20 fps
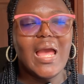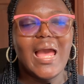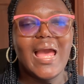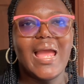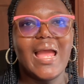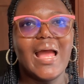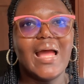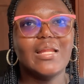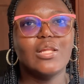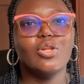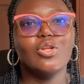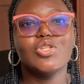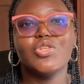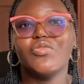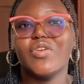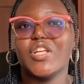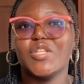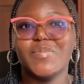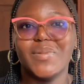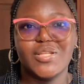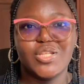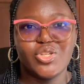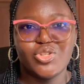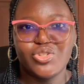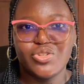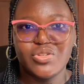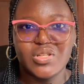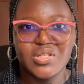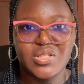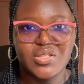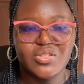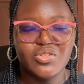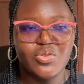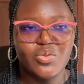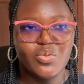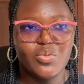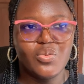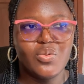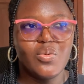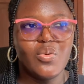I had lots of expectations, you
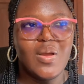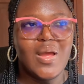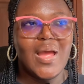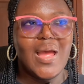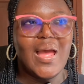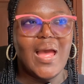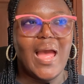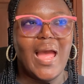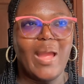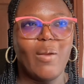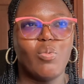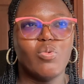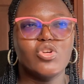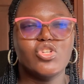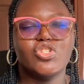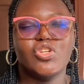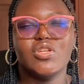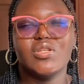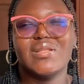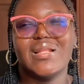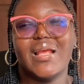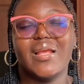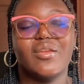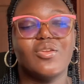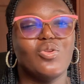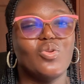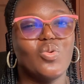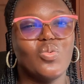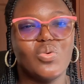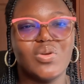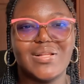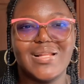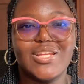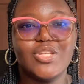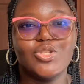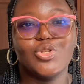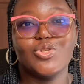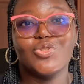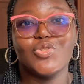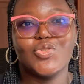know. I was just like, you know what,
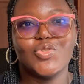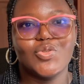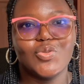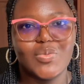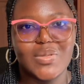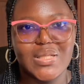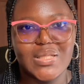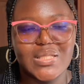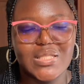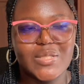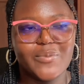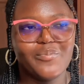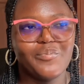let's just do it.